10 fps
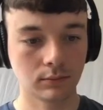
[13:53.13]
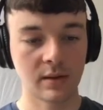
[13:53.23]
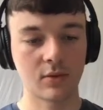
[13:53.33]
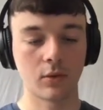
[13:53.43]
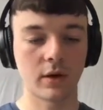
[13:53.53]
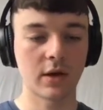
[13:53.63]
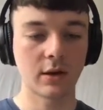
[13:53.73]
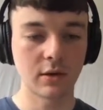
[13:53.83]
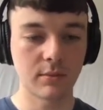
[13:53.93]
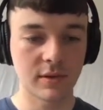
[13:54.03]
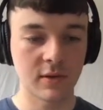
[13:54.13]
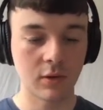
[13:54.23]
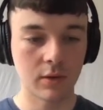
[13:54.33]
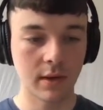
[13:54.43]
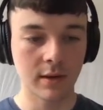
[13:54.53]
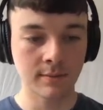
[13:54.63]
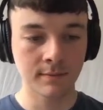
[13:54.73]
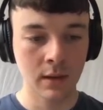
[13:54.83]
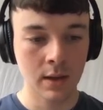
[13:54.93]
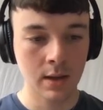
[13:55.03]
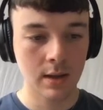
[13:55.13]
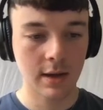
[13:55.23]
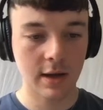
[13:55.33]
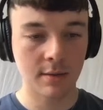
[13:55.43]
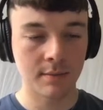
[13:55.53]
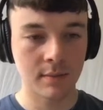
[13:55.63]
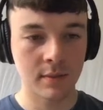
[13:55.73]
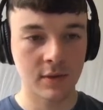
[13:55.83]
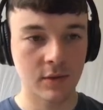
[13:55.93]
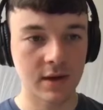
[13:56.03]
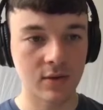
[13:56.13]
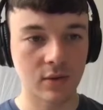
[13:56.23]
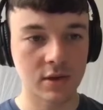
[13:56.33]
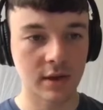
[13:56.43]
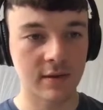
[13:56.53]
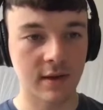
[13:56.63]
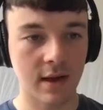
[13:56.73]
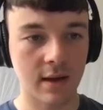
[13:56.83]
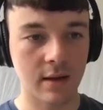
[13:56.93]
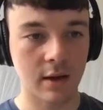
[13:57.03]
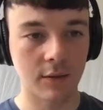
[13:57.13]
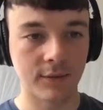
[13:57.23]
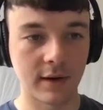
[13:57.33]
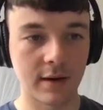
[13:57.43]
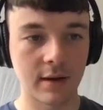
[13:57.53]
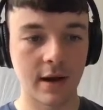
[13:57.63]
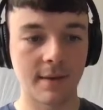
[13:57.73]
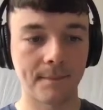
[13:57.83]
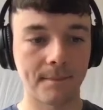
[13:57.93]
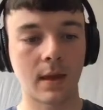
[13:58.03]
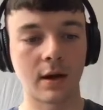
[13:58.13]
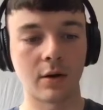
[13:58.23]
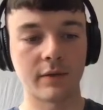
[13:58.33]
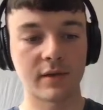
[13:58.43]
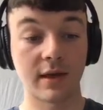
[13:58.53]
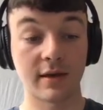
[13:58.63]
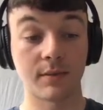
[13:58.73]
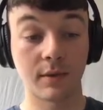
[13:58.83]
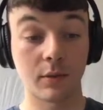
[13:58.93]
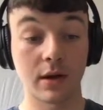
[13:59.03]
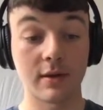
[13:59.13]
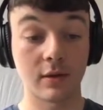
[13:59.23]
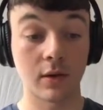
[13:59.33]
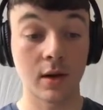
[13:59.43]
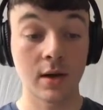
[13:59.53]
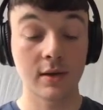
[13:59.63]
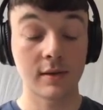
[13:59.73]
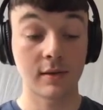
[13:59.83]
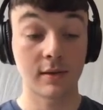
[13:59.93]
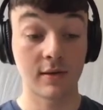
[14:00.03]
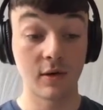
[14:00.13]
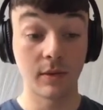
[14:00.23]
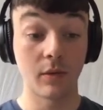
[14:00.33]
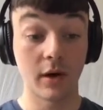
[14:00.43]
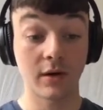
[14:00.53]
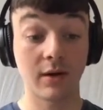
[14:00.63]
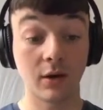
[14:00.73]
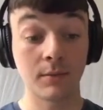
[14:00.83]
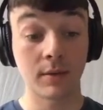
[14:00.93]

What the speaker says: So we're ranking #2 there. So we need to adjust that. Hopefully, obviously that's something we need to still be working on.